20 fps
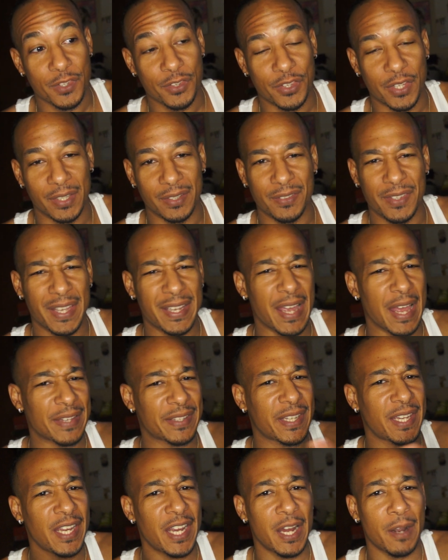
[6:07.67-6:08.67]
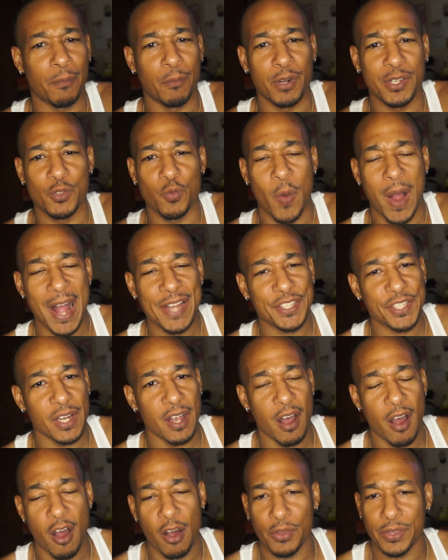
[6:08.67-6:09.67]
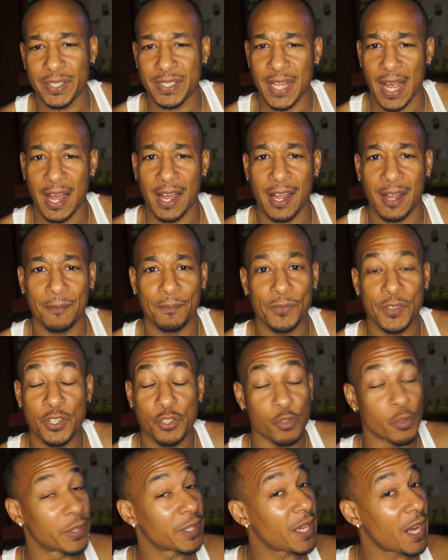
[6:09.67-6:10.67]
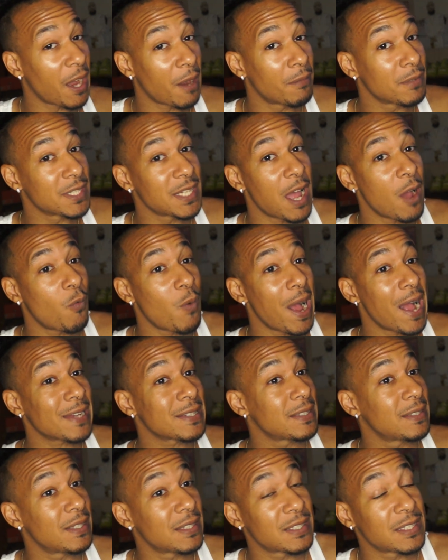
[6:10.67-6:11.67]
They got cameras watching her all the time. So the camera's not watching her.